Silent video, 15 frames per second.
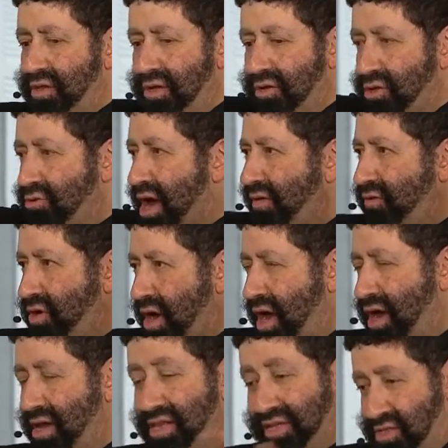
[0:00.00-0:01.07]
you have
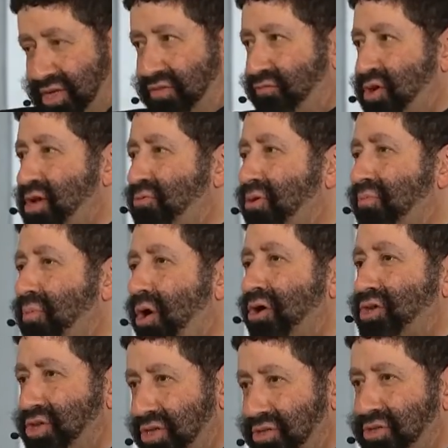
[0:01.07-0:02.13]
God, and listen. If we were
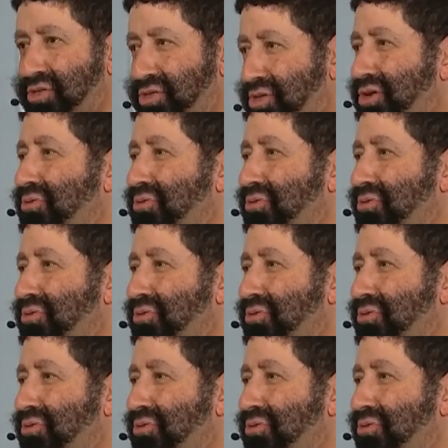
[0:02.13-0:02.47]
Martians,